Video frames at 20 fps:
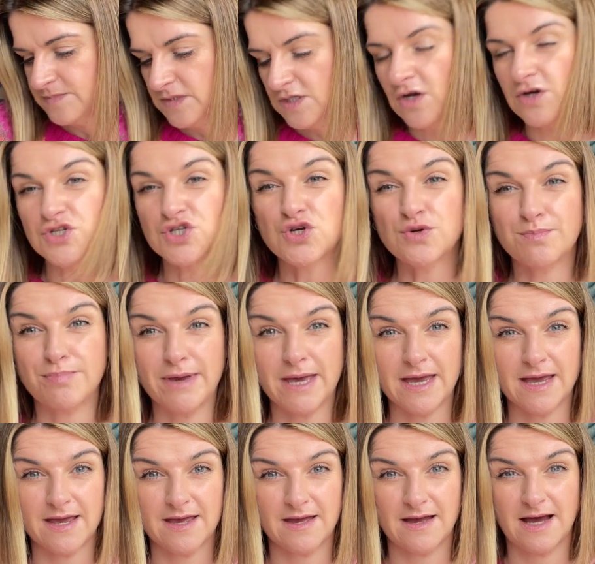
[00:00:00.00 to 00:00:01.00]
Not too
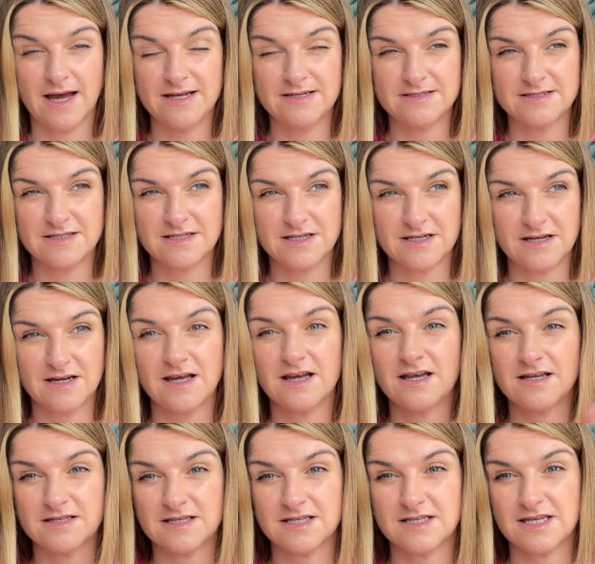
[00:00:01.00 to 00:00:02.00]
big, and
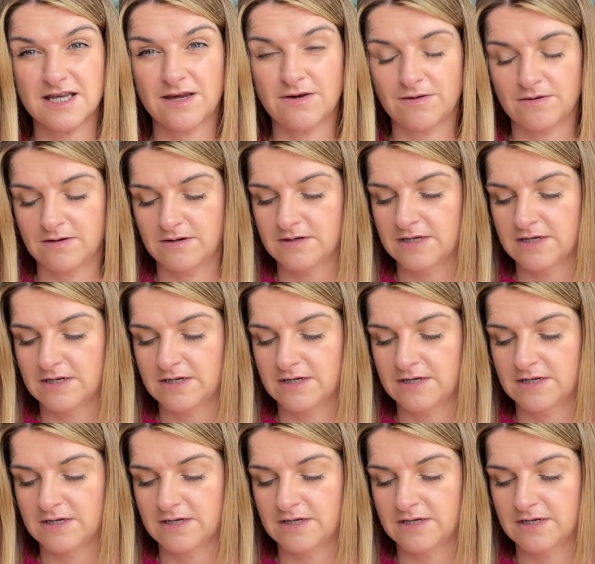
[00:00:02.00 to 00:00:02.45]
as I say,